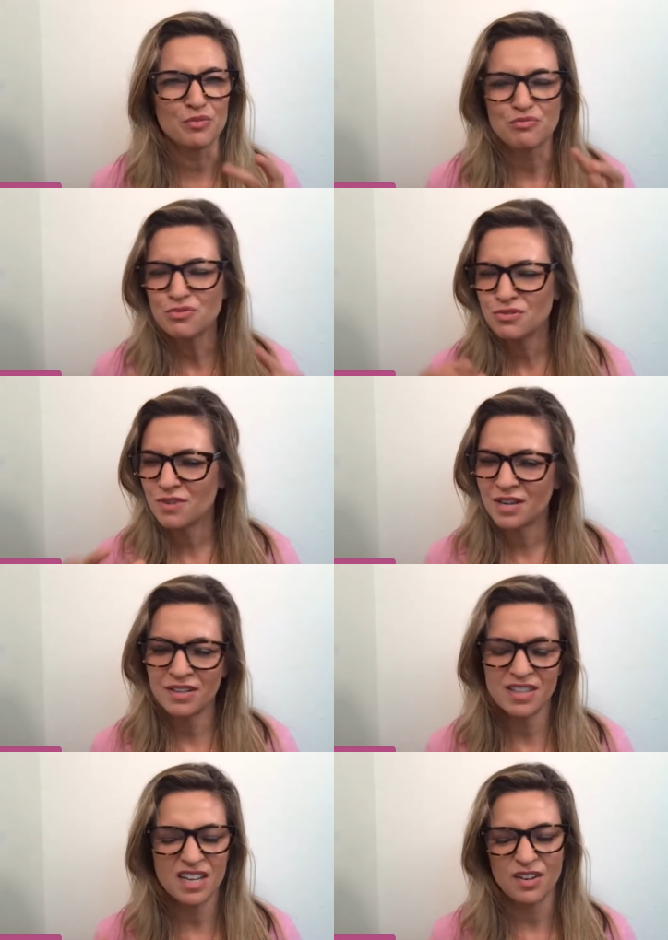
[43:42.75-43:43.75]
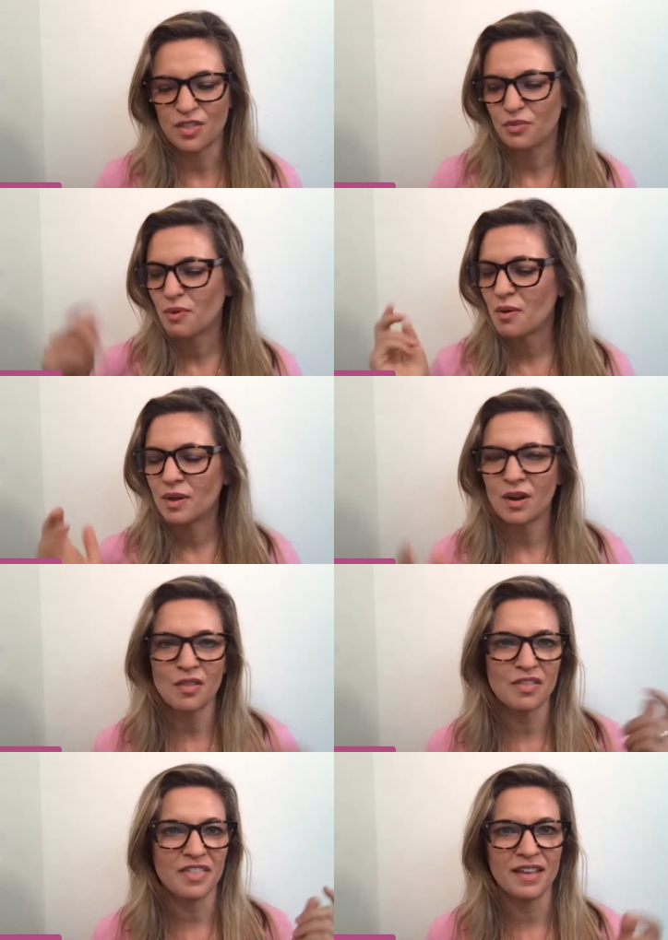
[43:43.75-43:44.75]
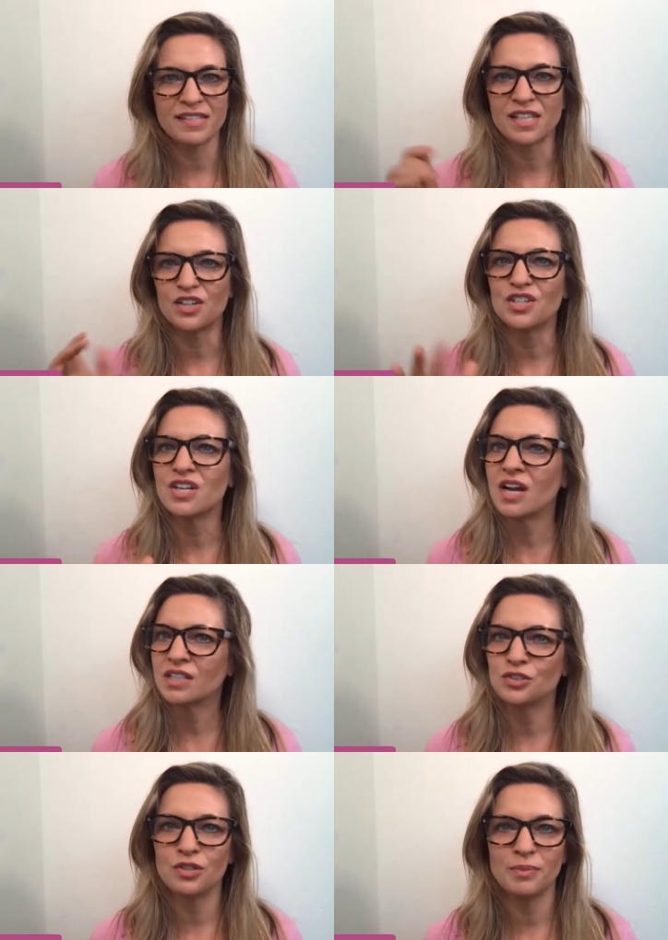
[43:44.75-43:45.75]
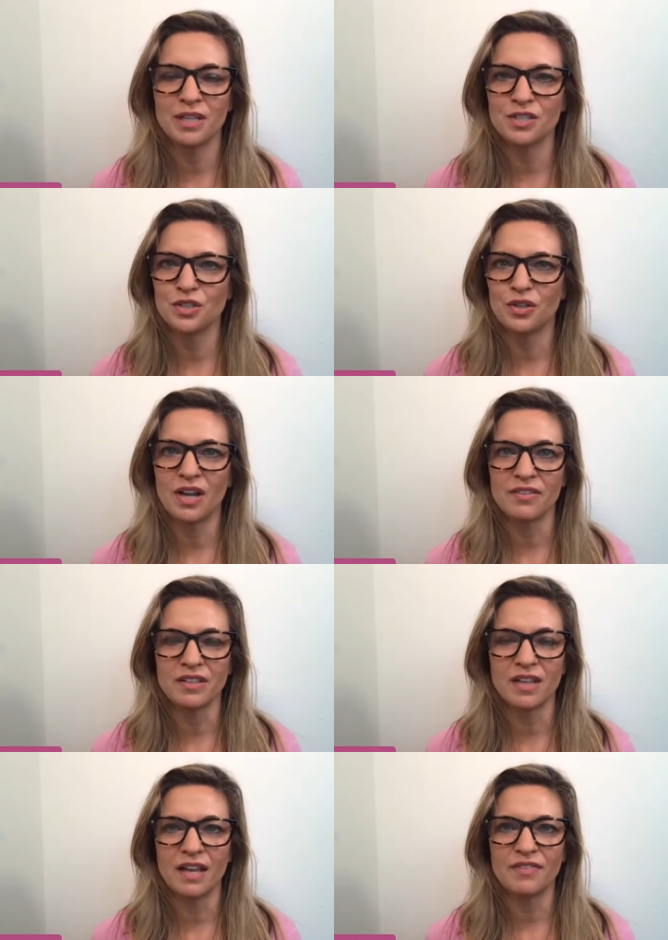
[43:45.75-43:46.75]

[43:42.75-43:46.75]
to root around in there and throw out all the things that are not contributing to your healthy life.